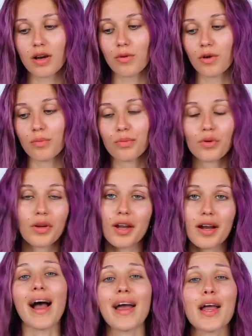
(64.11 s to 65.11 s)
our
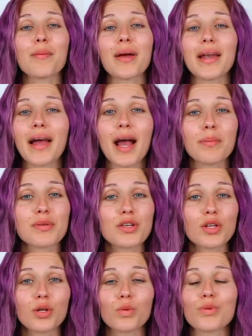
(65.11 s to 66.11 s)
product? I am an
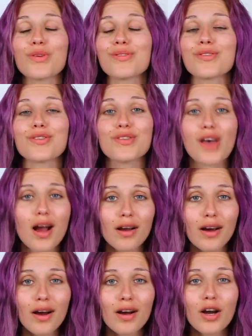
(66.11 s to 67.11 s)
absolute
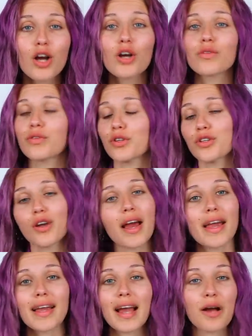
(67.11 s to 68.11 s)
sucker for
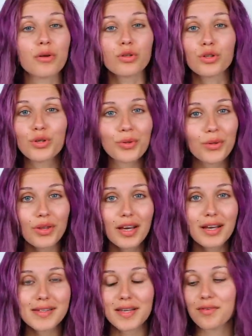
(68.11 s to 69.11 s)
trying out new
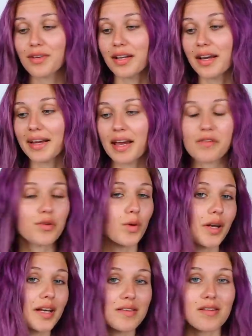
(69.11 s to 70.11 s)
things. I feel like
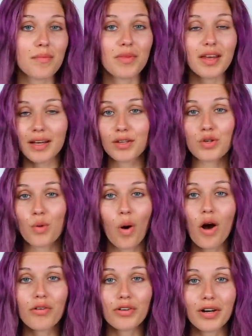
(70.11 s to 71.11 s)
everyone has something to
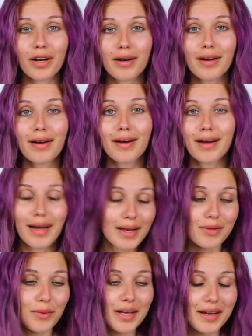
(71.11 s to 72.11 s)
offer,
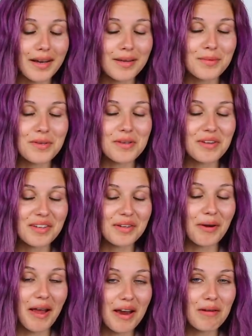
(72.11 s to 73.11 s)
and when it comes to a
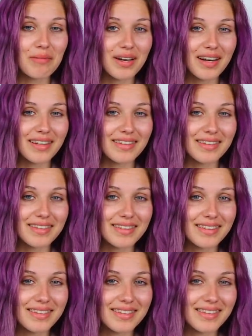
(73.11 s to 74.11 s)
new hair brand,
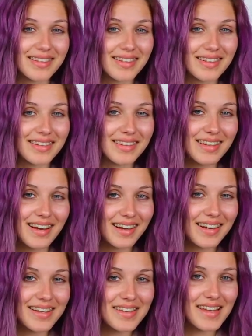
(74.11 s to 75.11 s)
not
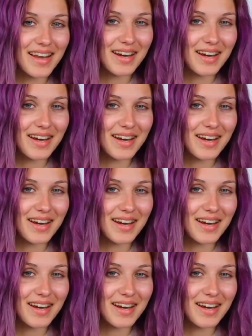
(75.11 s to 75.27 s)
gonna say